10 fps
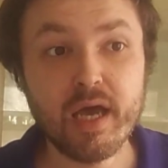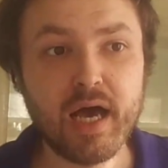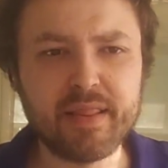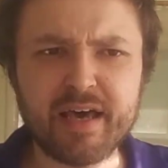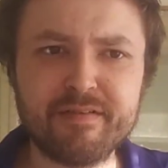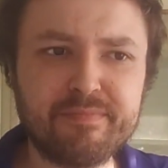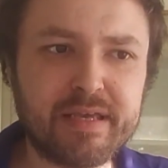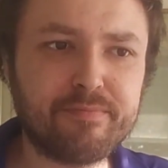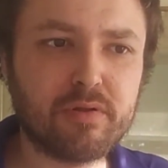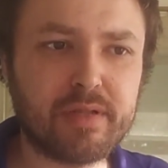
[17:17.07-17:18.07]
a lot of
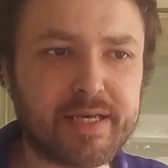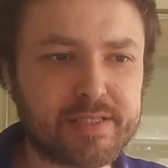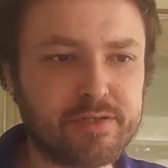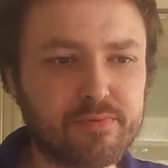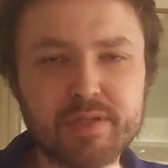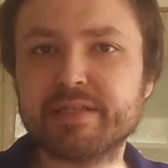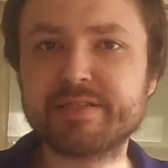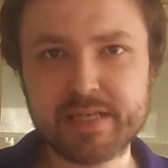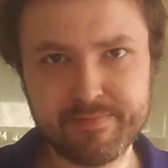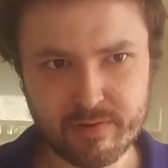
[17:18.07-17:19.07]
people like to really
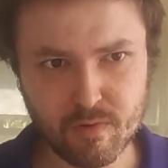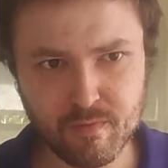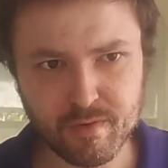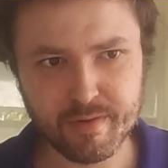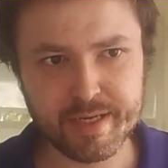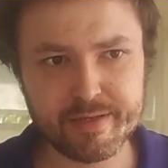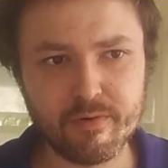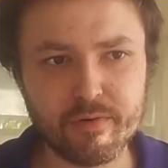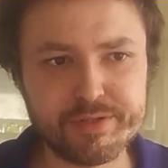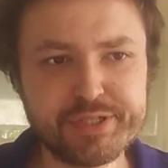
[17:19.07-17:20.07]
skip over it
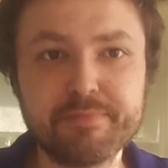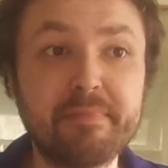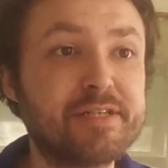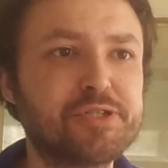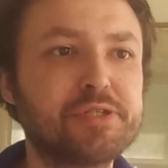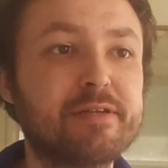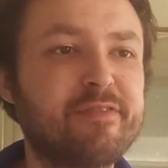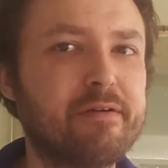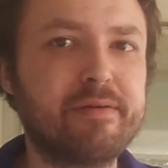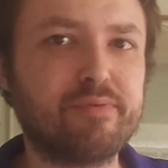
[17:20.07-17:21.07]
or just mention it
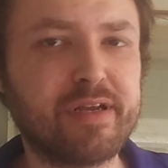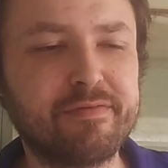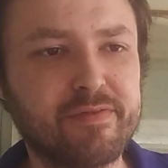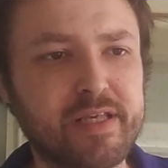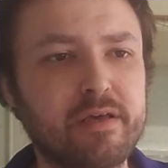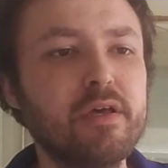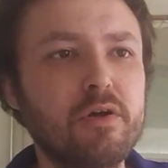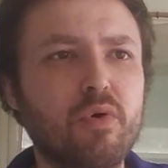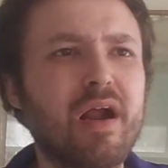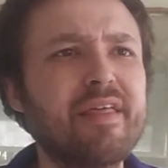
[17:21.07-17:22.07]
very briefly,
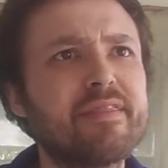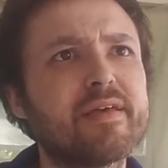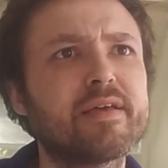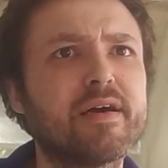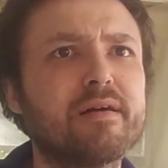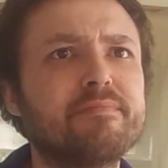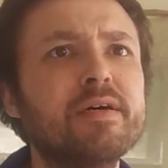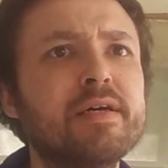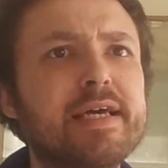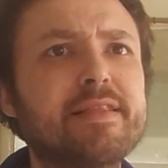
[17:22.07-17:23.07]
where I think um,
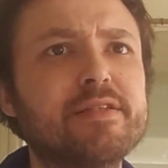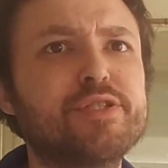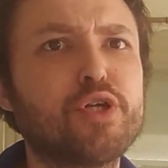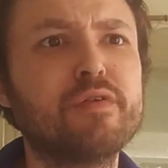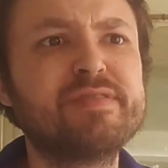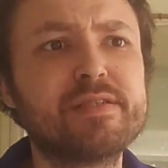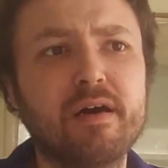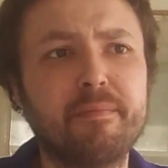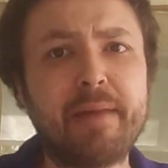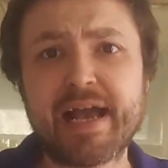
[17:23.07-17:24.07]
it deserves
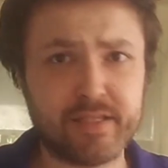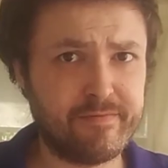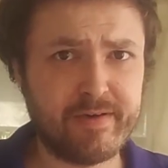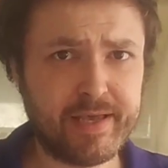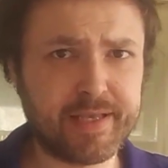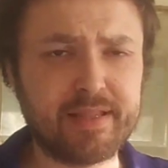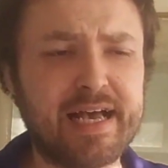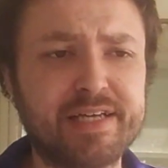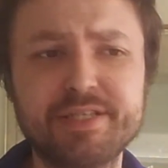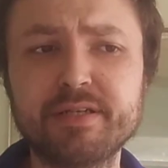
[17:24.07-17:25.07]
a magnifying
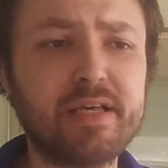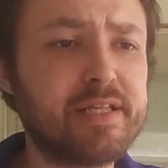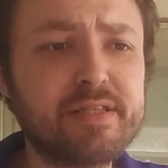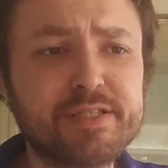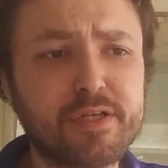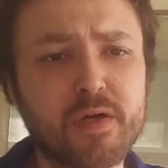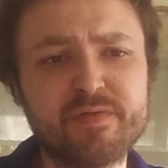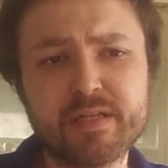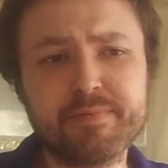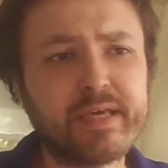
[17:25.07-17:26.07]
glass. It, it
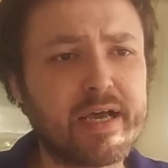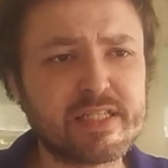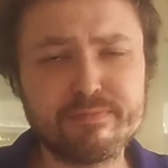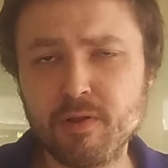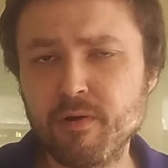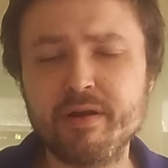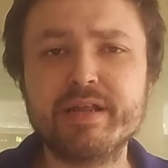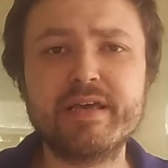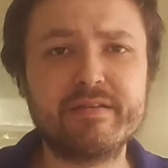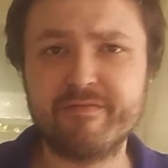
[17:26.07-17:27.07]
deserves to be explored,
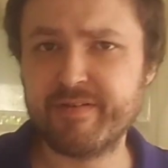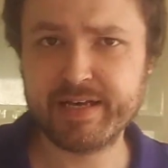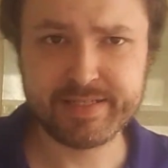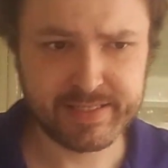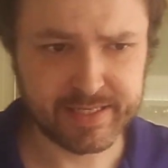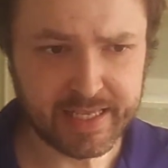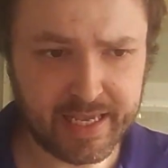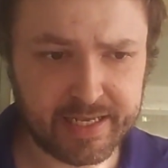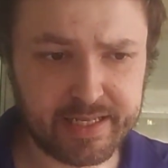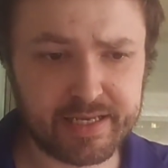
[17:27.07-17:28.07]

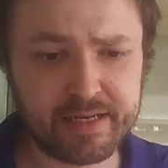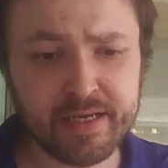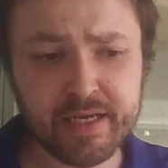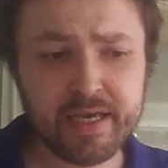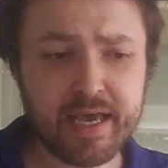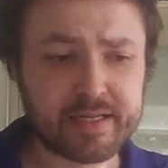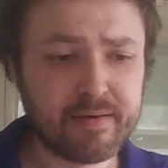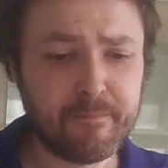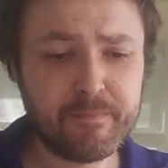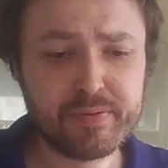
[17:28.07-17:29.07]
investigated, and
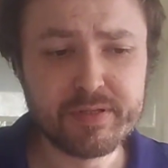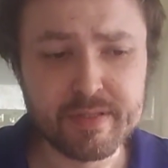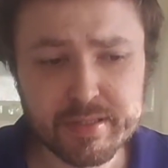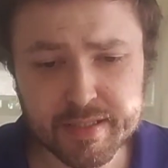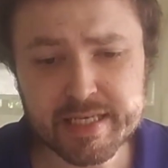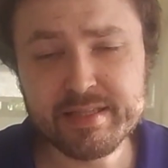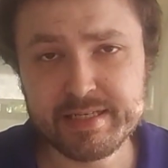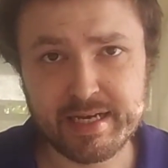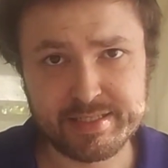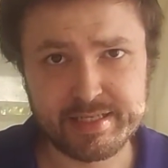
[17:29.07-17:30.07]
completely
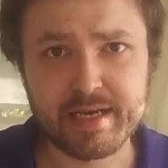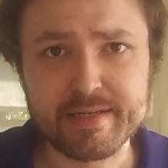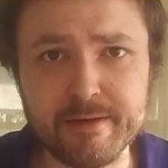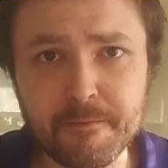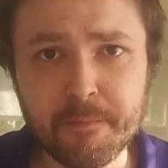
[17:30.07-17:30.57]
dissected.